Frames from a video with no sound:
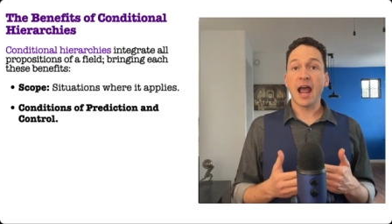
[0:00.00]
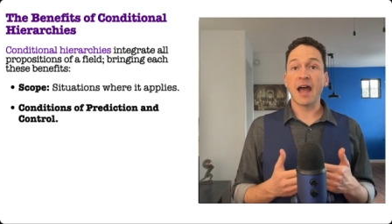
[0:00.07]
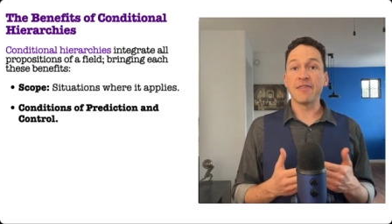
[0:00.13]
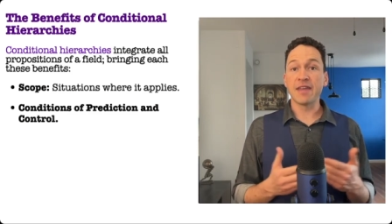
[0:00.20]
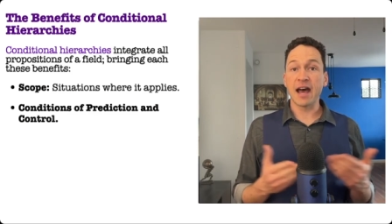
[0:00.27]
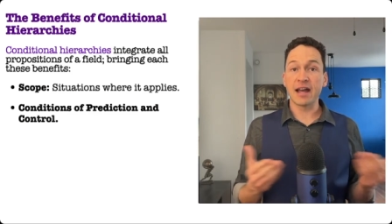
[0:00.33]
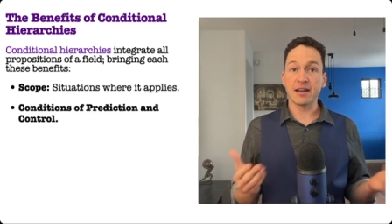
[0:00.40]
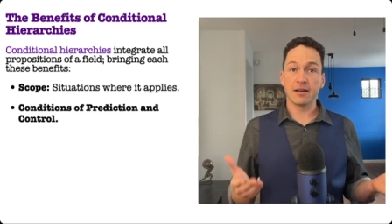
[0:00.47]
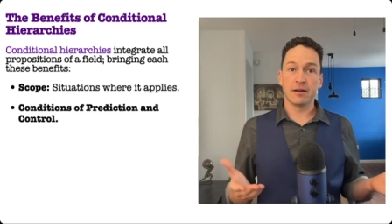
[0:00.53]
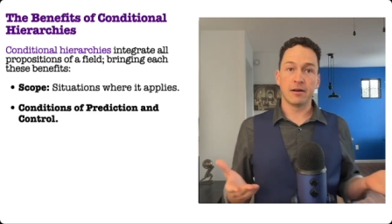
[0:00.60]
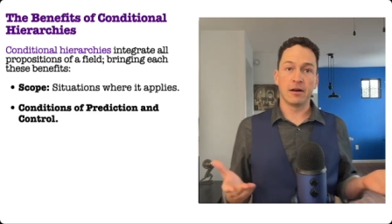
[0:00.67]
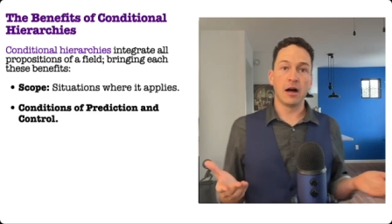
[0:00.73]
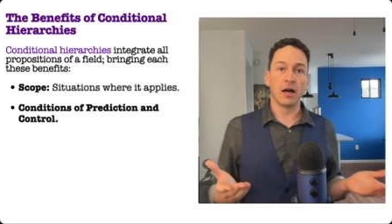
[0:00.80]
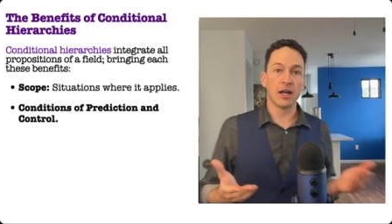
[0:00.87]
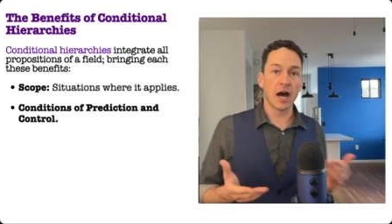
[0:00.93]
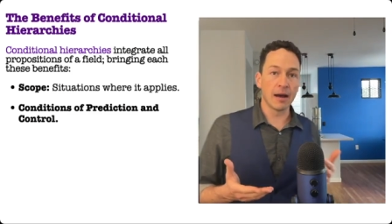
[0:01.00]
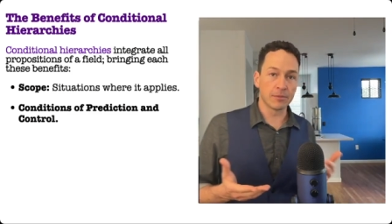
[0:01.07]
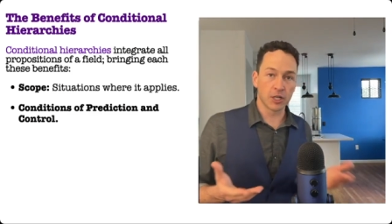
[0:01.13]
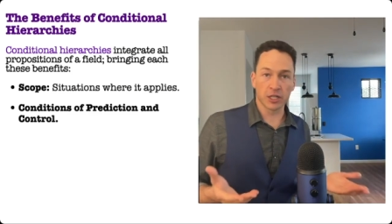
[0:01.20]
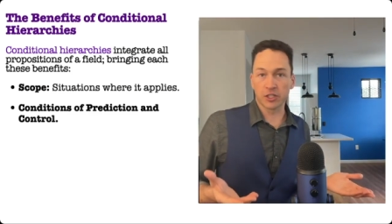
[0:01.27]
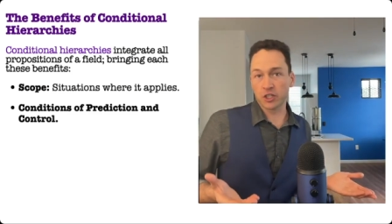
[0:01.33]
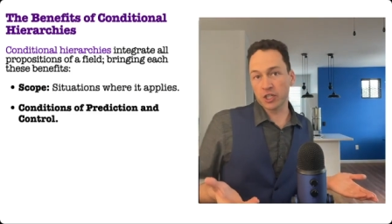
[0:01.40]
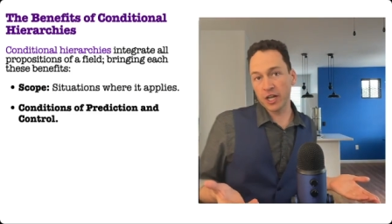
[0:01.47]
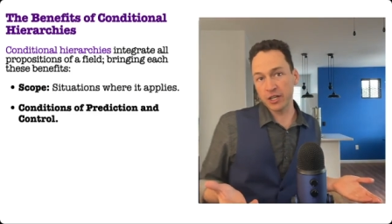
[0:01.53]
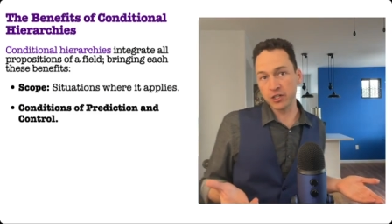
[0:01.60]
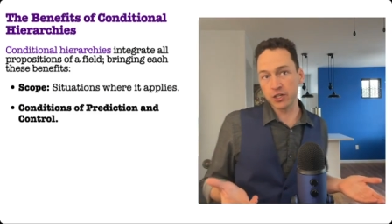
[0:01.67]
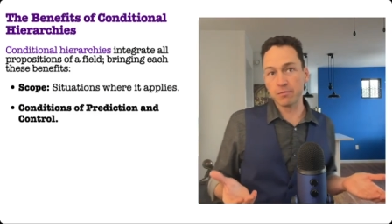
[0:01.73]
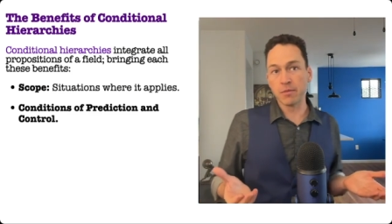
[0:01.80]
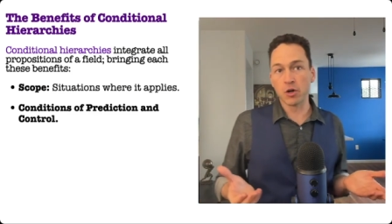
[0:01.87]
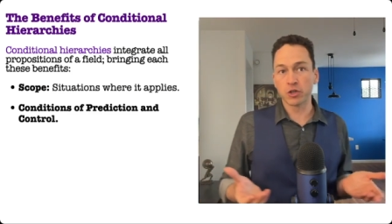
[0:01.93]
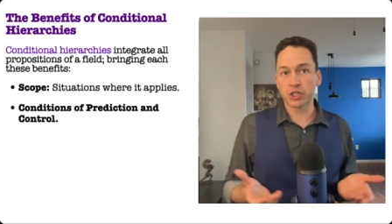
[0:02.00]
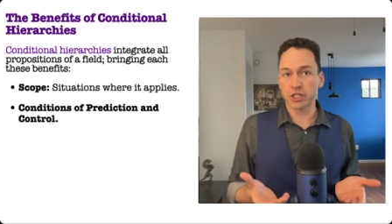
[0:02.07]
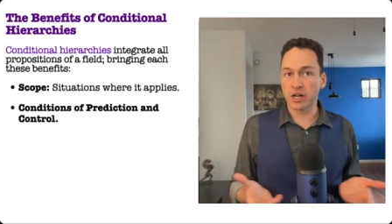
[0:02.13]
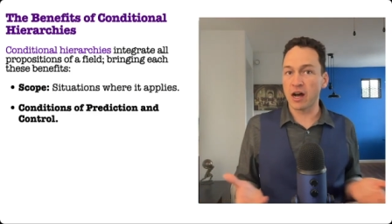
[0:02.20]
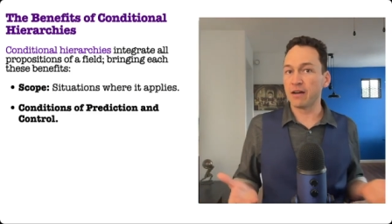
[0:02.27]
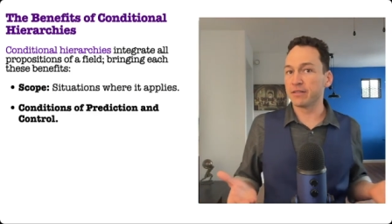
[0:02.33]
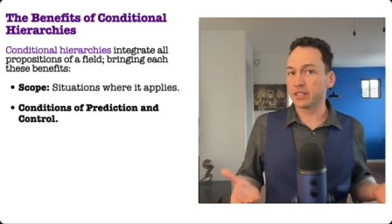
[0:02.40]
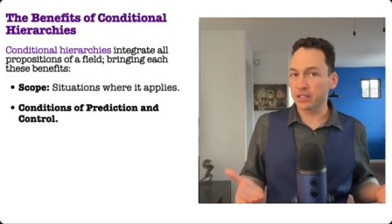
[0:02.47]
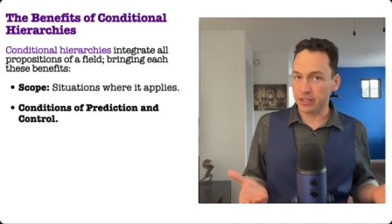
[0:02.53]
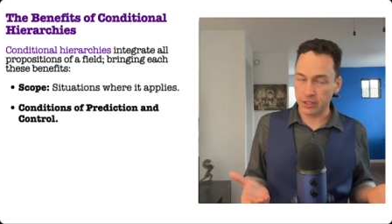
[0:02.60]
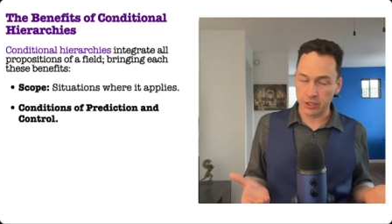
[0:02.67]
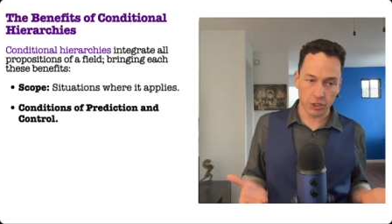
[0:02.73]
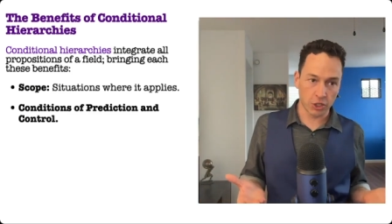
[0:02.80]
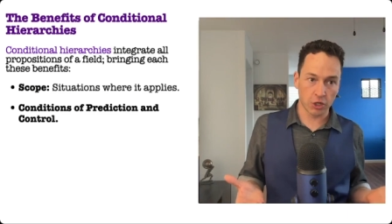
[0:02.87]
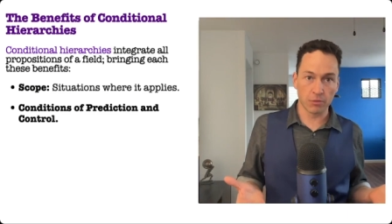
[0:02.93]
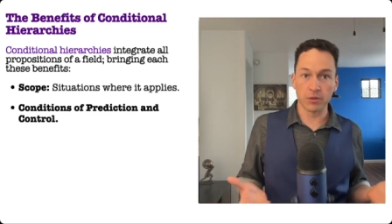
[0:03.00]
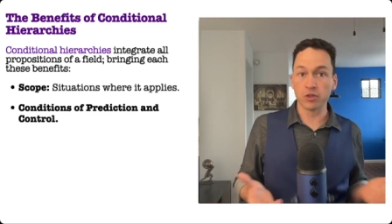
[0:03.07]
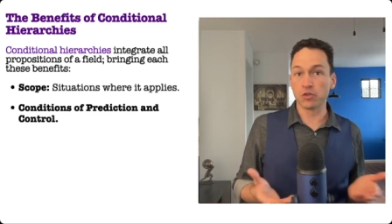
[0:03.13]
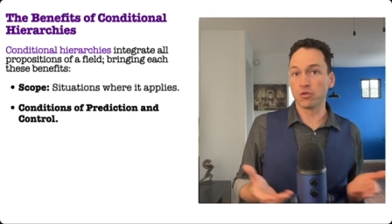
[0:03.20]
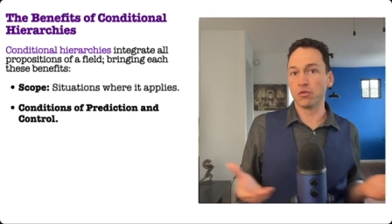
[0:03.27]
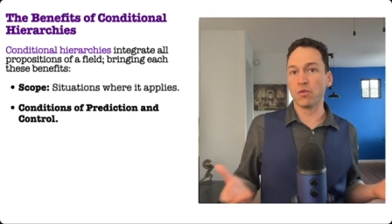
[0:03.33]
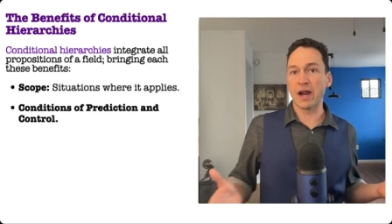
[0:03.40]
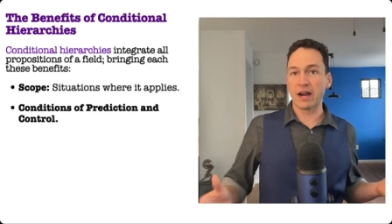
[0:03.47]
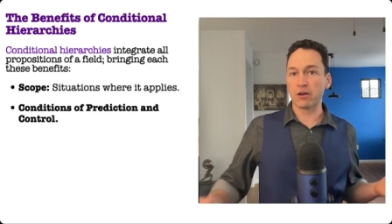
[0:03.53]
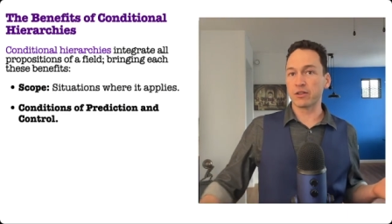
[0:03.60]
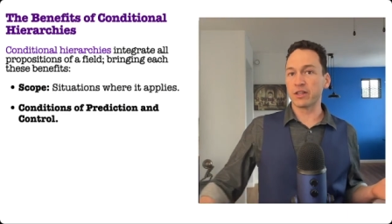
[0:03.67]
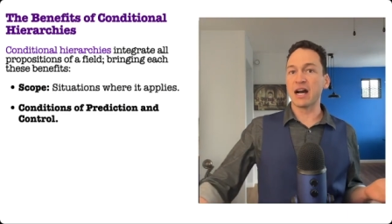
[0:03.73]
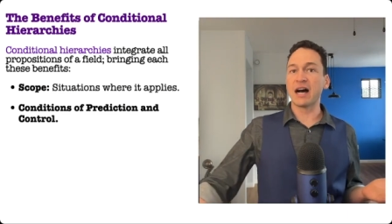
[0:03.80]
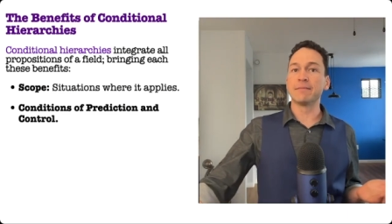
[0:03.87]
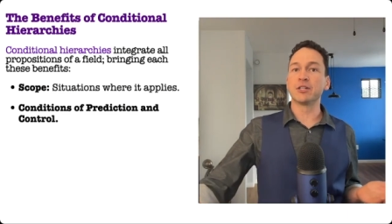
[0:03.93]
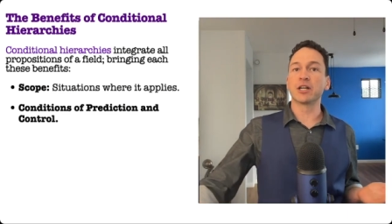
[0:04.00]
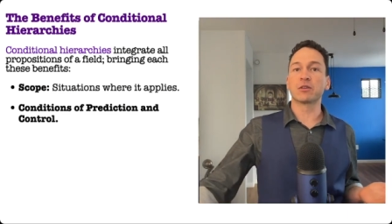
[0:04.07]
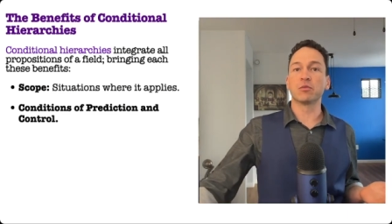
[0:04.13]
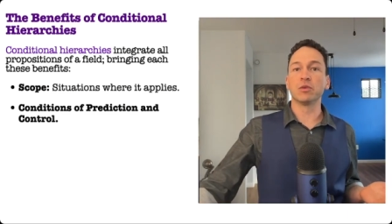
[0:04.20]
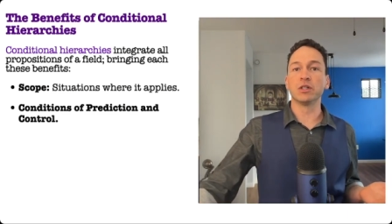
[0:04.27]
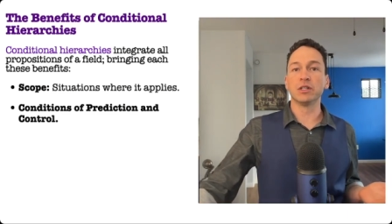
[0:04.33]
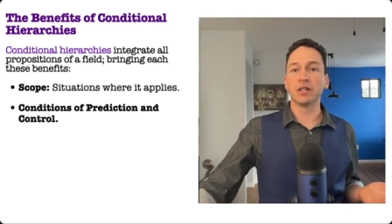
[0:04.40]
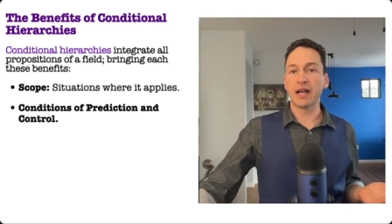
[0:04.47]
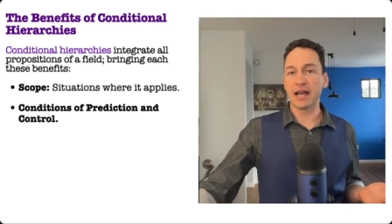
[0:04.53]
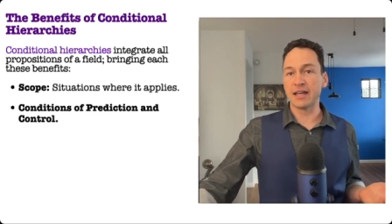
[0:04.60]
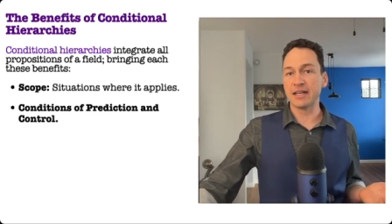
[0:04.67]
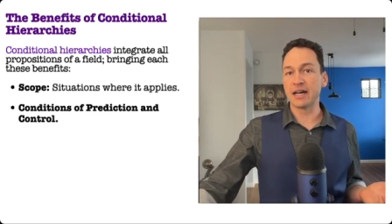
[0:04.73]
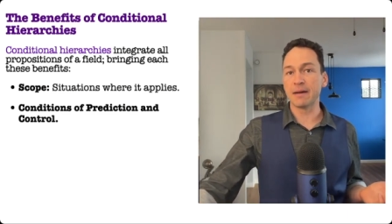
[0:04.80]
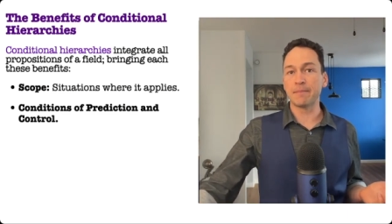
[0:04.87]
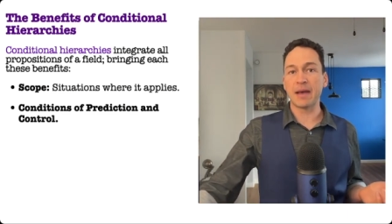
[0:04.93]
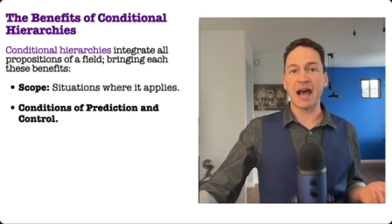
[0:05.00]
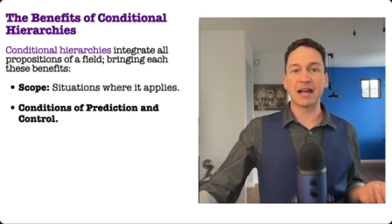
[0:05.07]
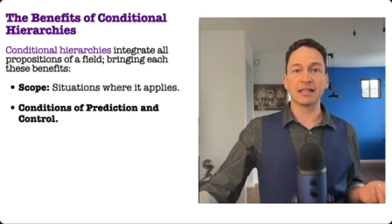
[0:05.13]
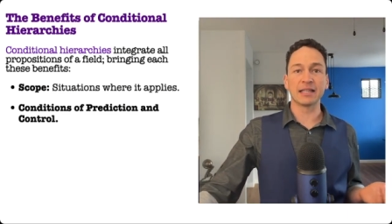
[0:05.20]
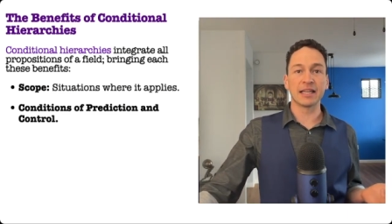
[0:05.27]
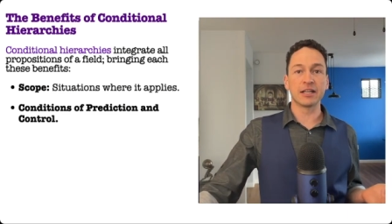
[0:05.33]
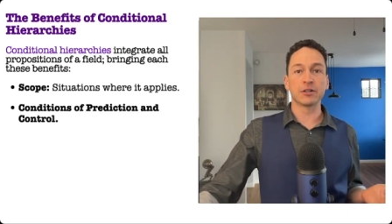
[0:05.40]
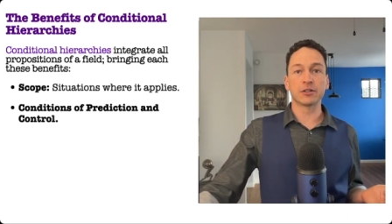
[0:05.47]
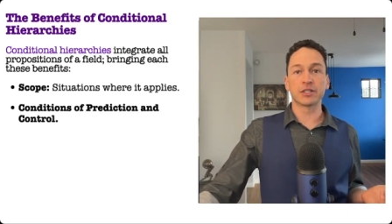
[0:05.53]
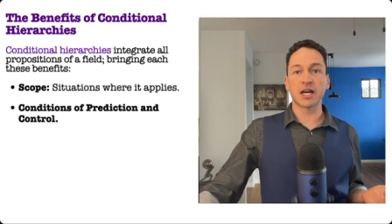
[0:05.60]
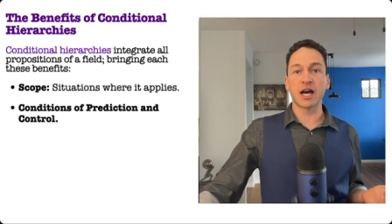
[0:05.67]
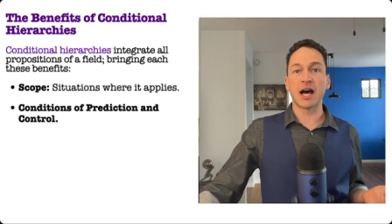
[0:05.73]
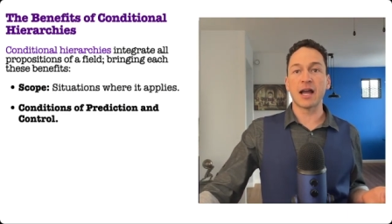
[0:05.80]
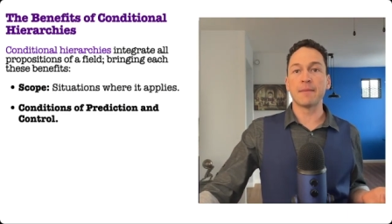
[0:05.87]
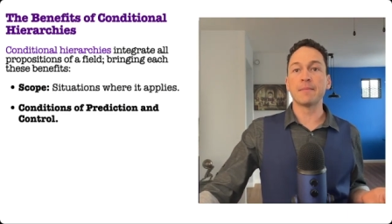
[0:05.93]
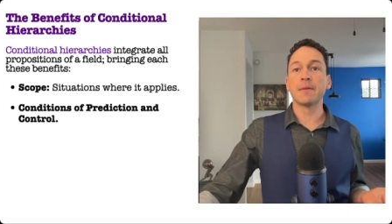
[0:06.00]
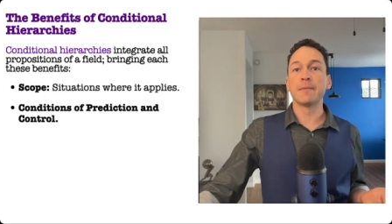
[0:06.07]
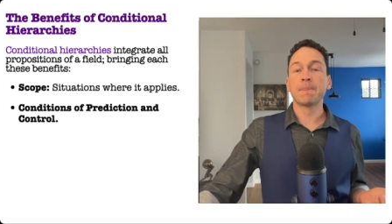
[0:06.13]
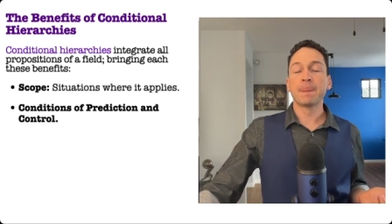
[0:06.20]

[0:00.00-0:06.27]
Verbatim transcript: and that an object's change in motion obviously determines where the object will end up at a later time.